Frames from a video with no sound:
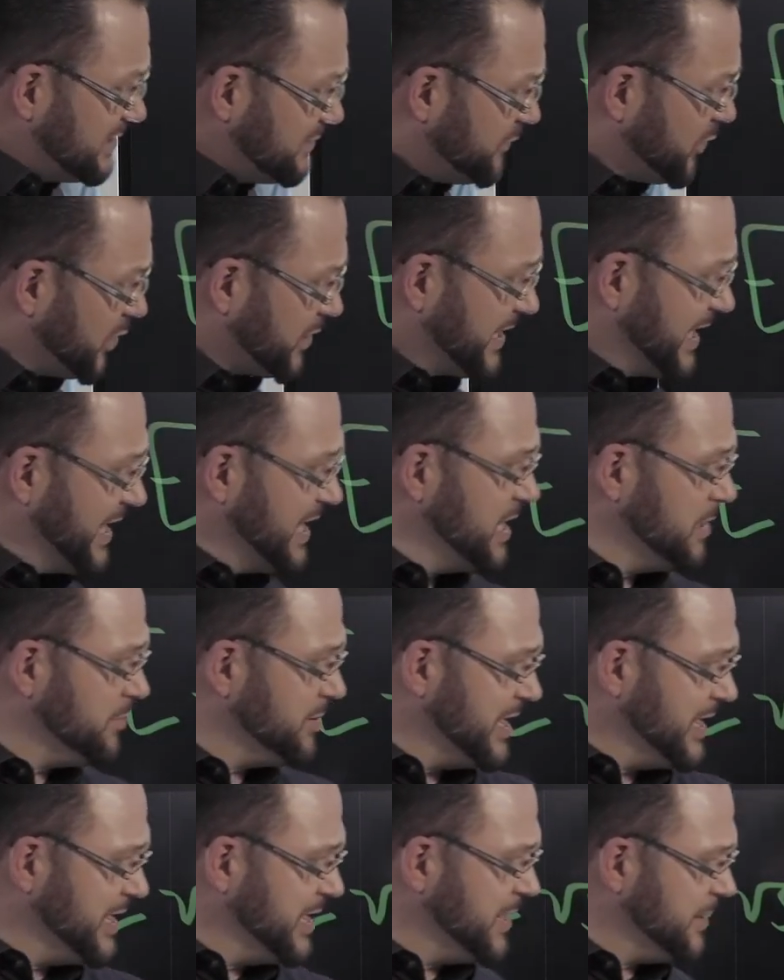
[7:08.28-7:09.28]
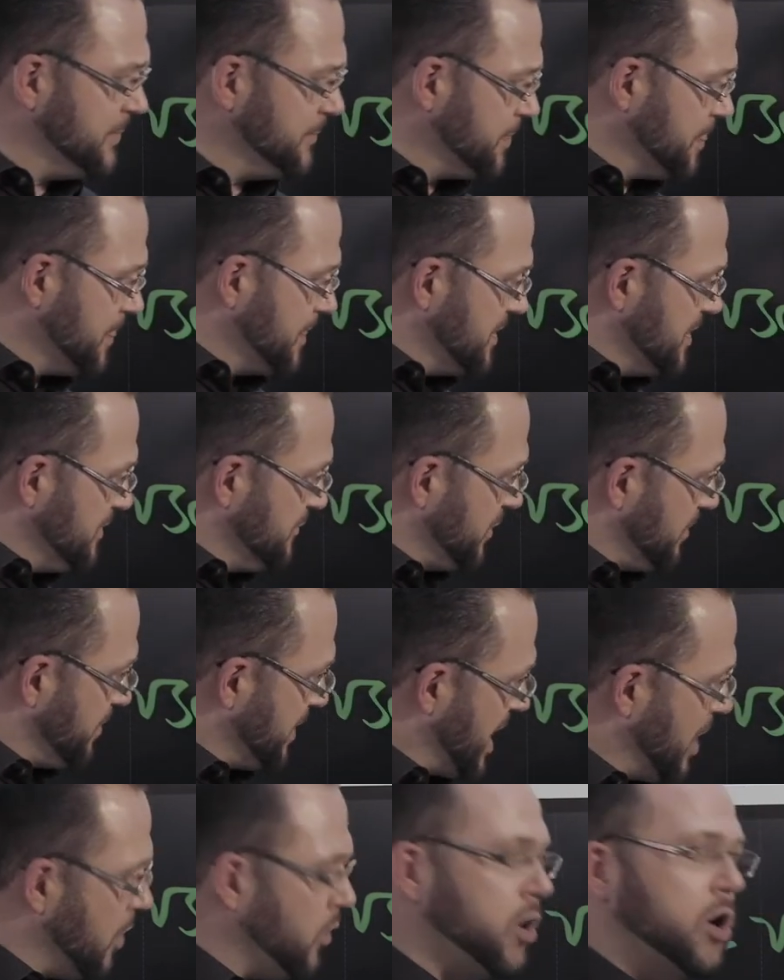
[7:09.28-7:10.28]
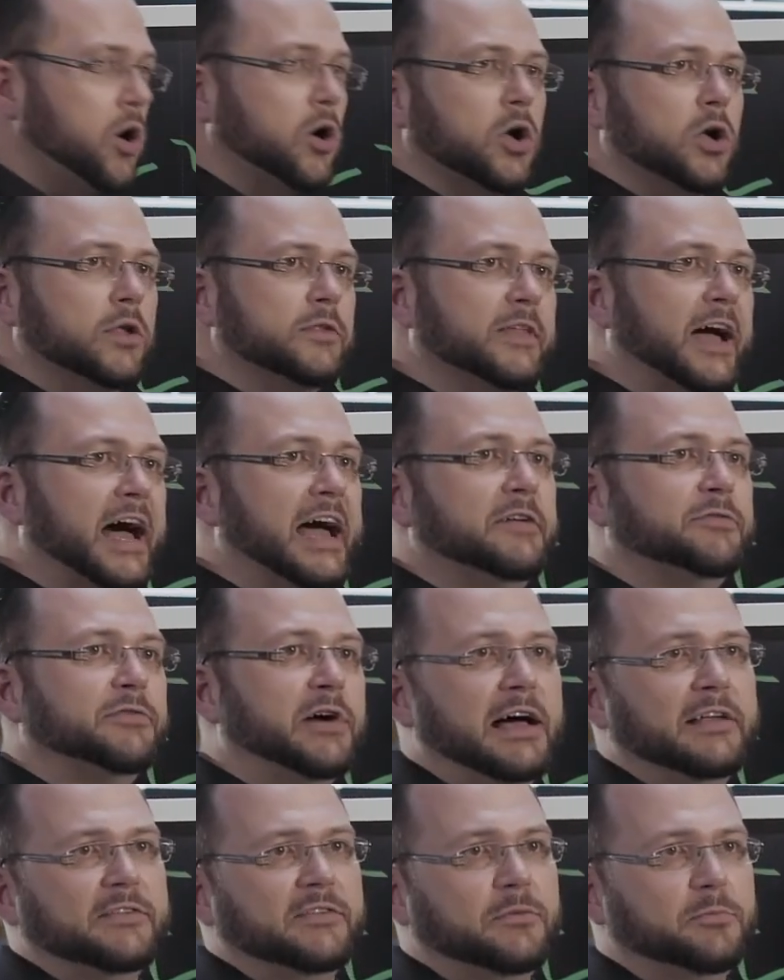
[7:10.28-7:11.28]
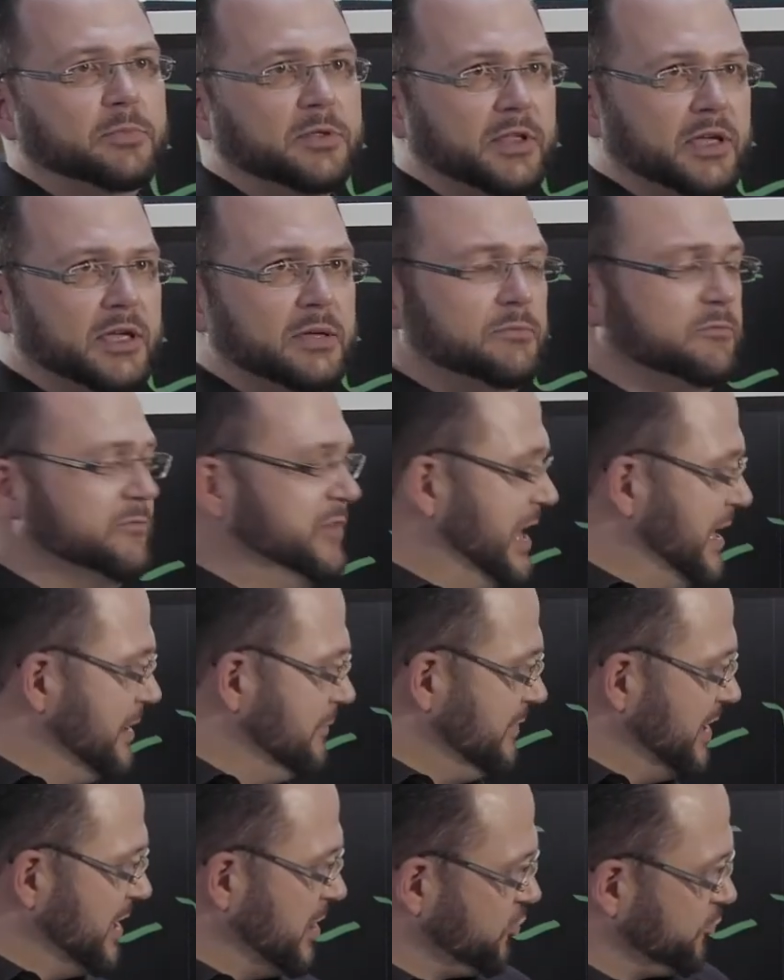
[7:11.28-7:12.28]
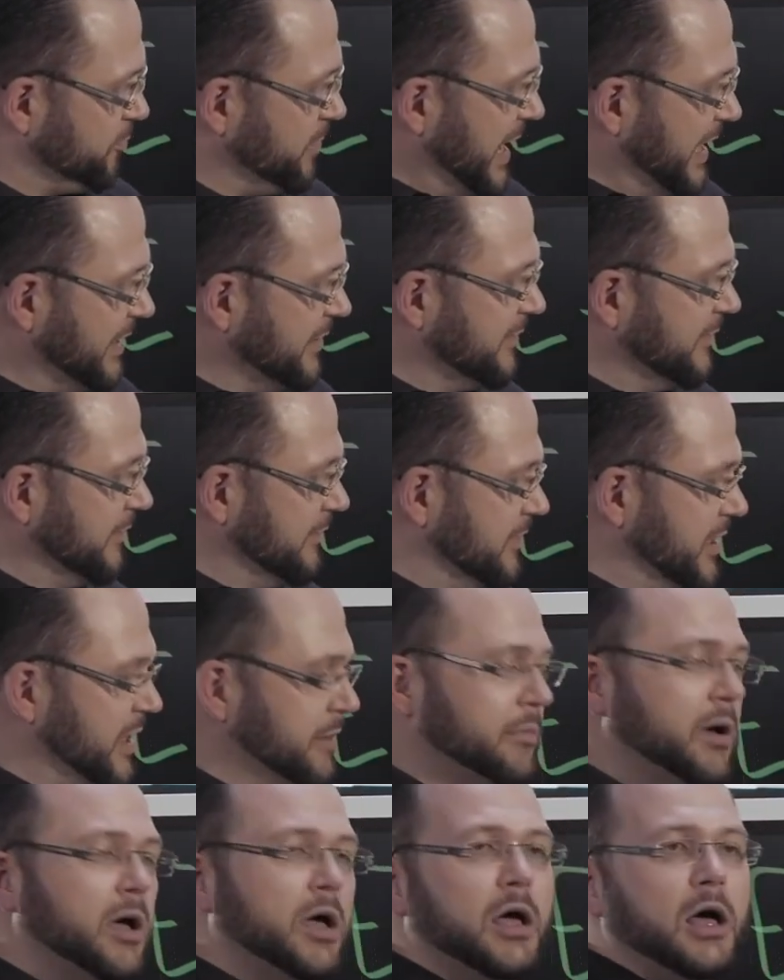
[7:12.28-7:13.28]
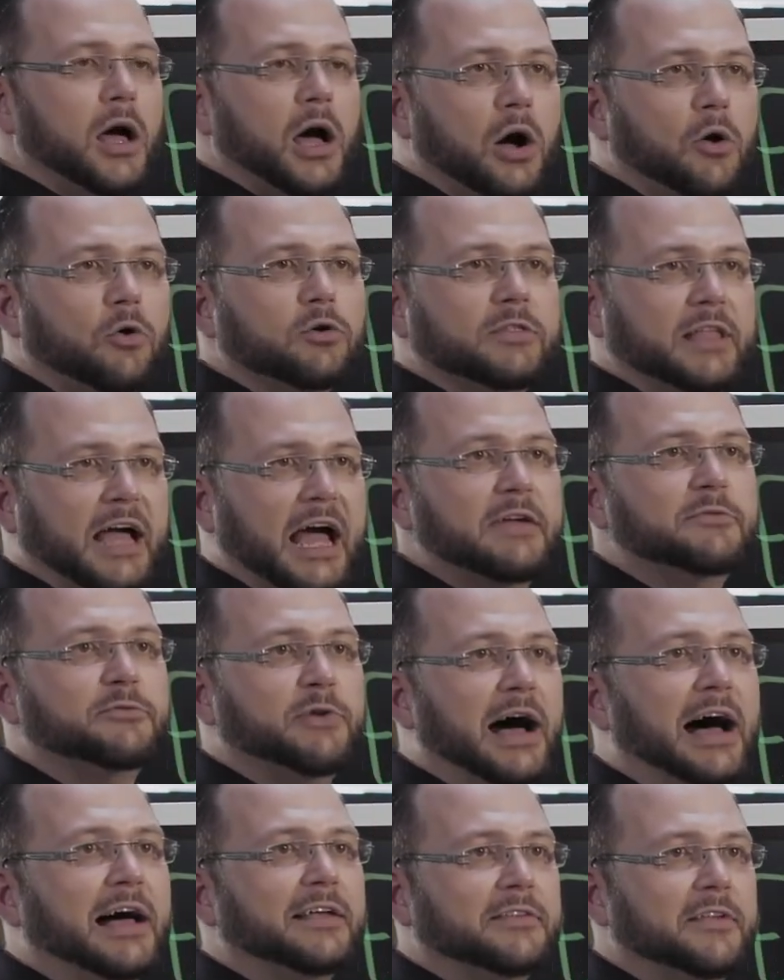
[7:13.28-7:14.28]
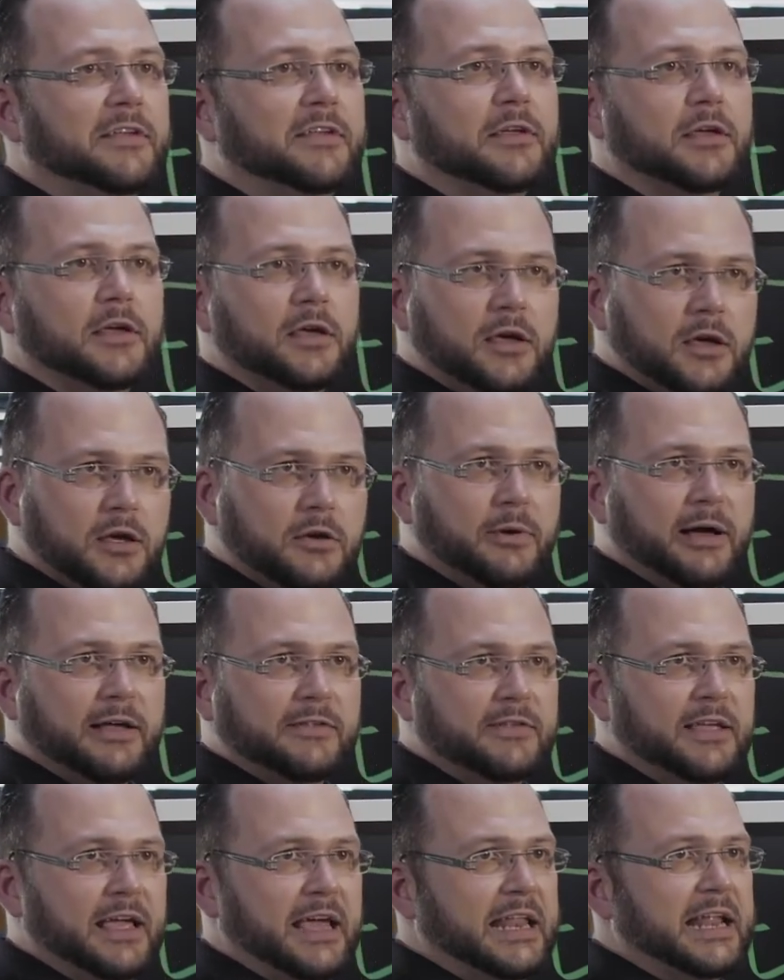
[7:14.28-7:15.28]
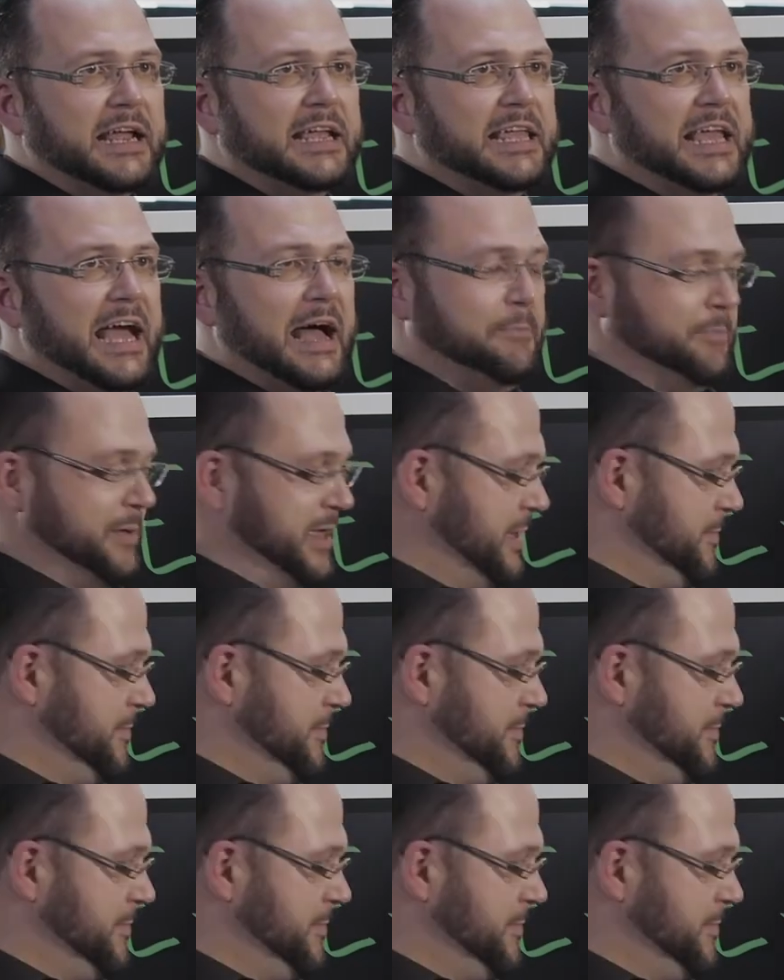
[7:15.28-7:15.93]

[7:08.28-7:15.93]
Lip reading: Huge benefit here, three-phase operation of consumers is possible as the storage system effectively provides energy in